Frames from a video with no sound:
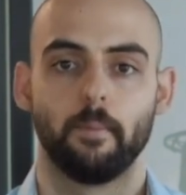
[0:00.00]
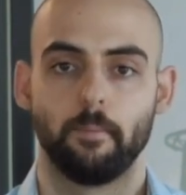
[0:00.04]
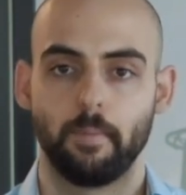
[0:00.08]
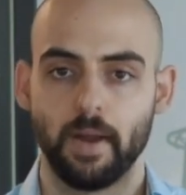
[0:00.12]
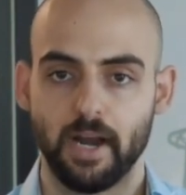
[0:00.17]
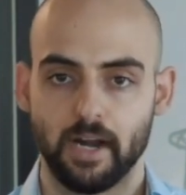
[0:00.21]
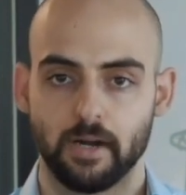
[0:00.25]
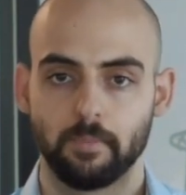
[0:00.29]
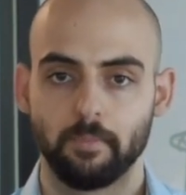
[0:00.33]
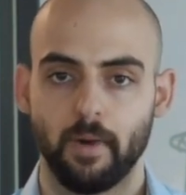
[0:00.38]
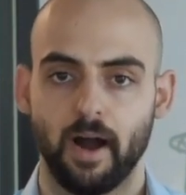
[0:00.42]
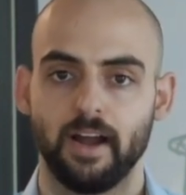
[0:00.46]

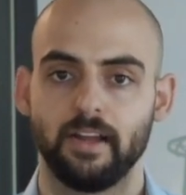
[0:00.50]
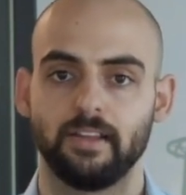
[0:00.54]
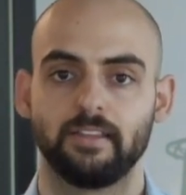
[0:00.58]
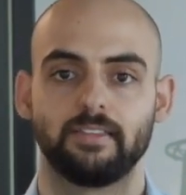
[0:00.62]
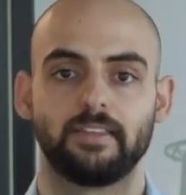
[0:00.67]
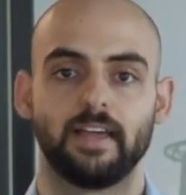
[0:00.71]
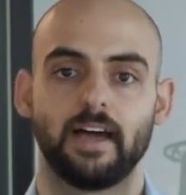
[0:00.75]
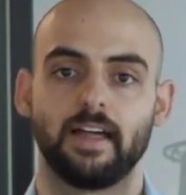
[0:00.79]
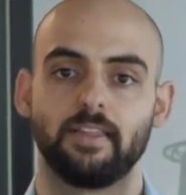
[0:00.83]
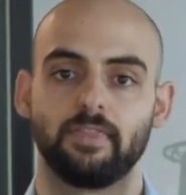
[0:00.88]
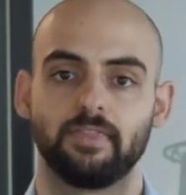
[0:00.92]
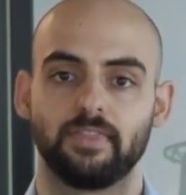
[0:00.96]
Bear in
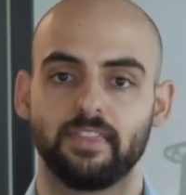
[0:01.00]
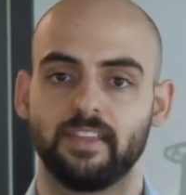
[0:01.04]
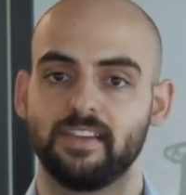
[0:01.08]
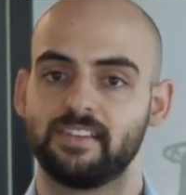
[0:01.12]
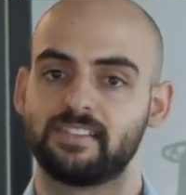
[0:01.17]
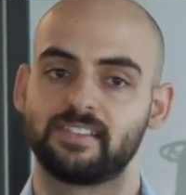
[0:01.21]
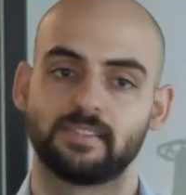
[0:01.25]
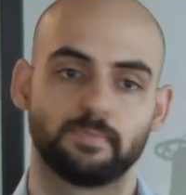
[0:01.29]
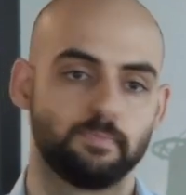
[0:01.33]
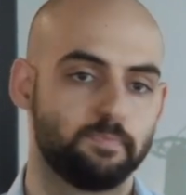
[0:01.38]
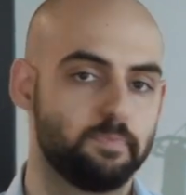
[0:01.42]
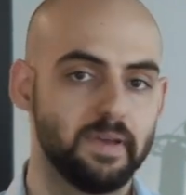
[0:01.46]
mind that
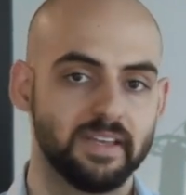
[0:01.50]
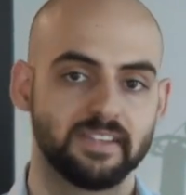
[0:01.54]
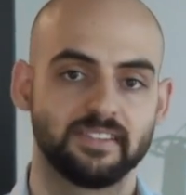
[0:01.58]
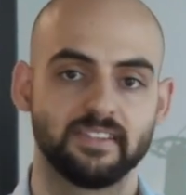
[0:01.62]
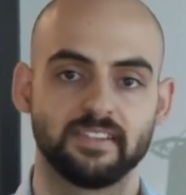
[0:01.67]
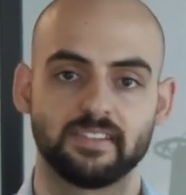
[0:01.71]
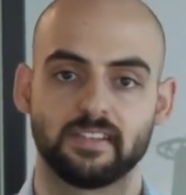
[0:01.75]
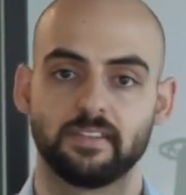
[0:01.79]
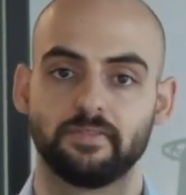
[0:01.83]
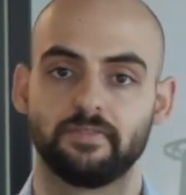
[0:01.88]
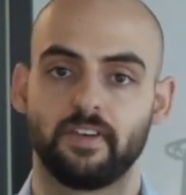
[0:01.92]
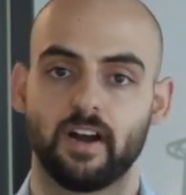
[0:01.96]
this
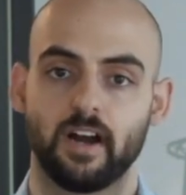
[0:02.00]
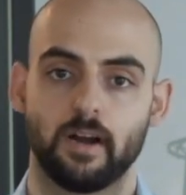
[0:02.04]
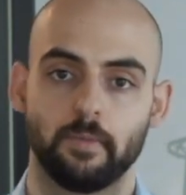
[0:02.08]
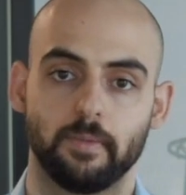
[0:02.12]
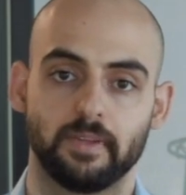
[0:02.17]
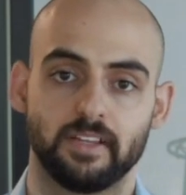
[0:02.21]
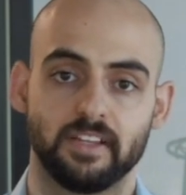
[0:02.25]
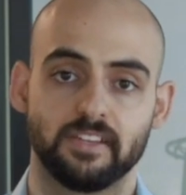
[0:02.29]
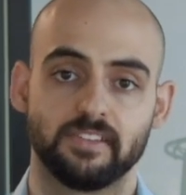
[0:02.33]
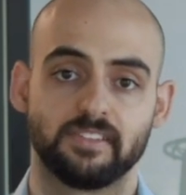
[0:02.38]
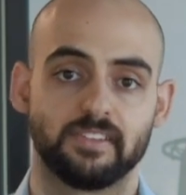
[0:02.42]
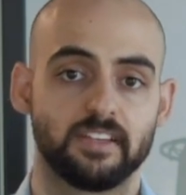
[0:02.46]
business
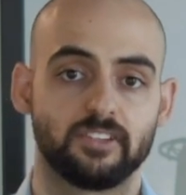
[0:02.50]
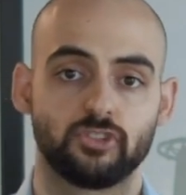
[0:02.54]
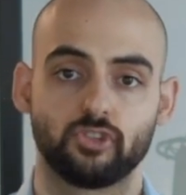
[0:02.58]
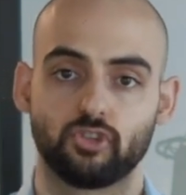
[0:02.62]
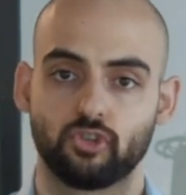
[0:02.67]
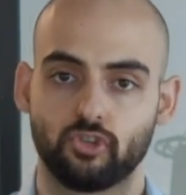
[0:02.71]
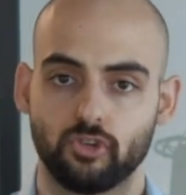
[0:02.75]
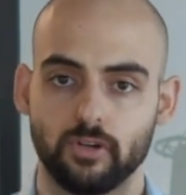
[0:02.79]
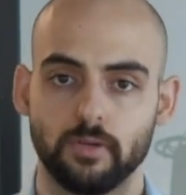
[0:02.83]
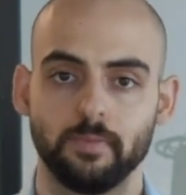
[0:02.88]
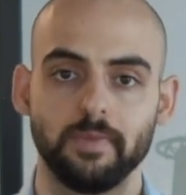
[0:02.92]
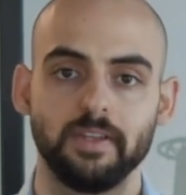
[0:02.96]
environment is
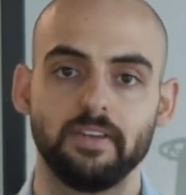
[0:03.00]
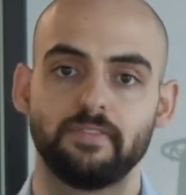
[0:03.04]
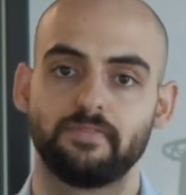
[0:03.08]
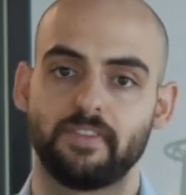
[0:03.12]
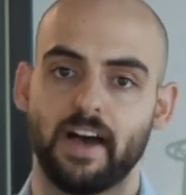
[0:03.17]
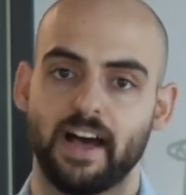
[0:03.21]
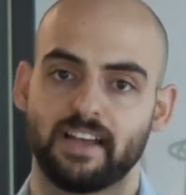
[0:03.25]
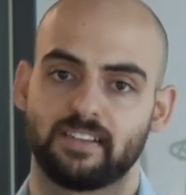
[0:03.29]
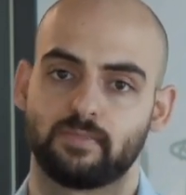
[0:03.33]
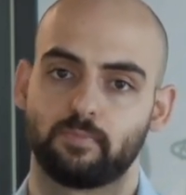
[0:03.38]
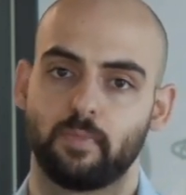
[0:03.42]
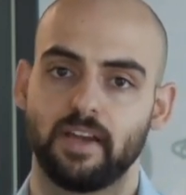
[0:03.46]
extremely
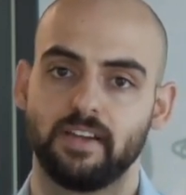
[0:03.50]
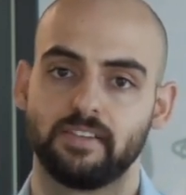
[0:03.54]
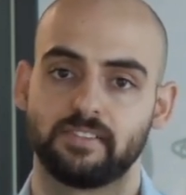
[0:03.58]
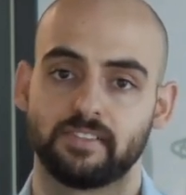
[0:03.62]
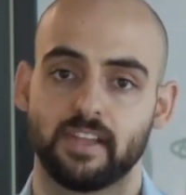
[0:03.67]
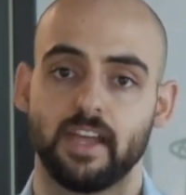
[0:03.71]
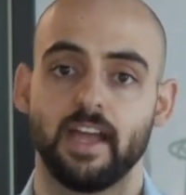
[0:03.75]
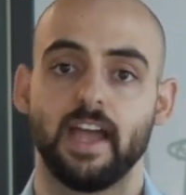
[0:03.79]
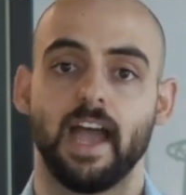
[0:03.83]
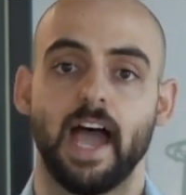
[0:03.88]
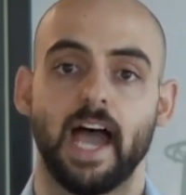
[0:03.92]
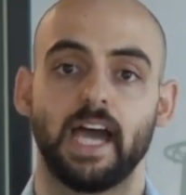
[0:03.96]

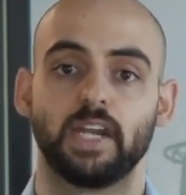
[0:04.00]
fast-paced,